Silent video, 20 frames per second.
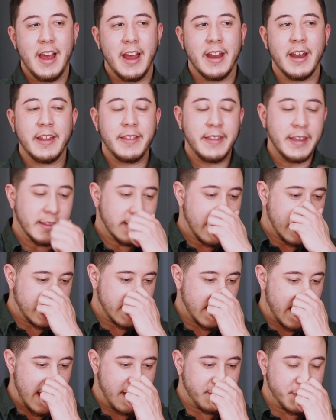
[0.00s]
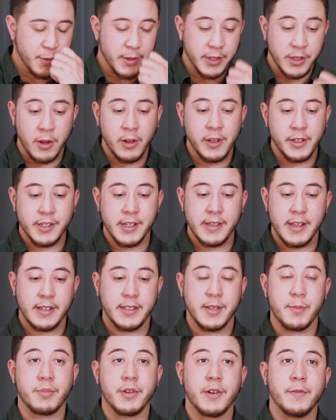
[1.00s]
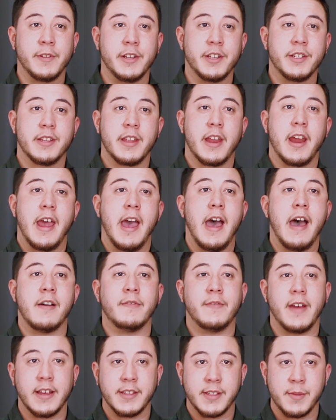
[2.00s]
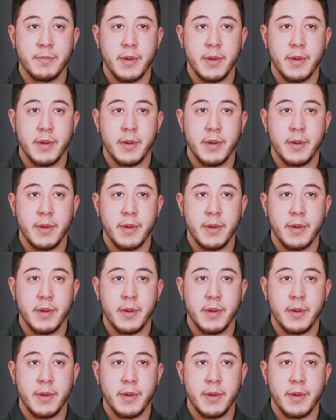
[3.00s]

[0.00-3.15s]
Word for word: And I think that's, I have to acknowledge that that's a privilege that I have as a